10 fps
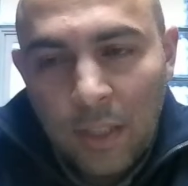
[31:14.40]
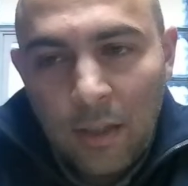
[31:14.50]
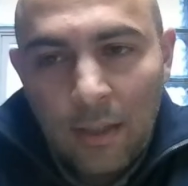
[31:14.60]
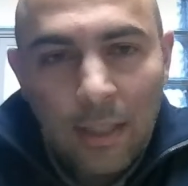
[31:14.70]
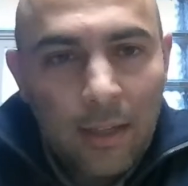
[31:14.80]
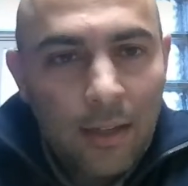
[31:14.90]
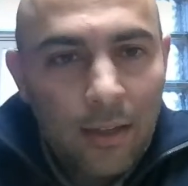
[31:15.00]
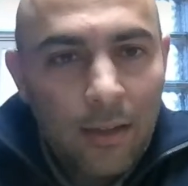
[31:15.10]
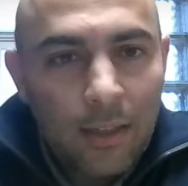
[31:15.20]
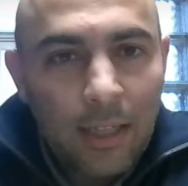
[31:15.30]
I think
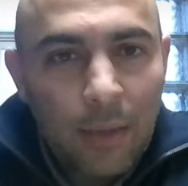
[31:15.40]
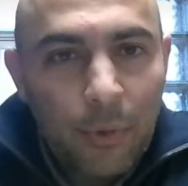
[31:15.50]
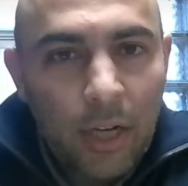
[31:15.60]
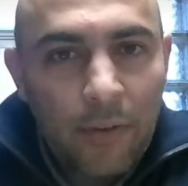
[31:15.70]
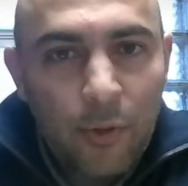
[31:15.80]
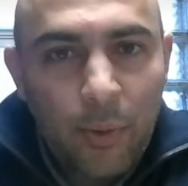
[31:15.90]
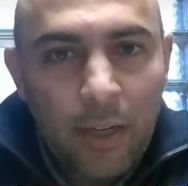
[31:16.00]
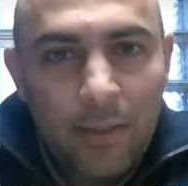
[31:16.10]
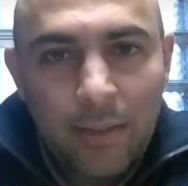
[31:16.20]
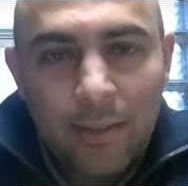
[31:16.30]
I put everybody
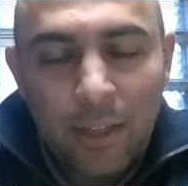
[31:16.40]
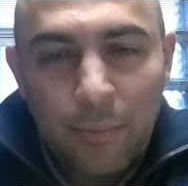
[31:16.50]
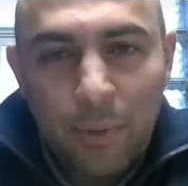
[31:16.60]
to sleep.